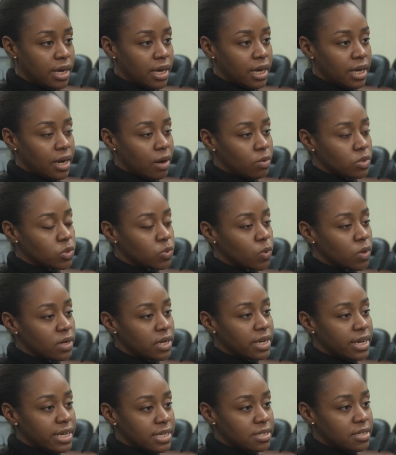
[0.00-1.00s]
and I was sworn
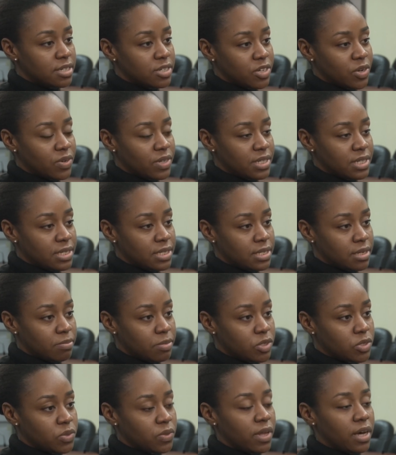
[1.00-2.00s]
in as an attorney December
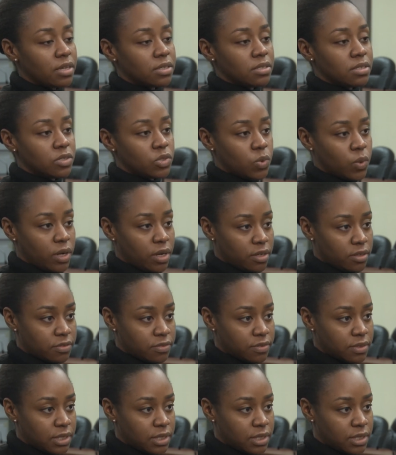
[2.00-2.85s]
2012.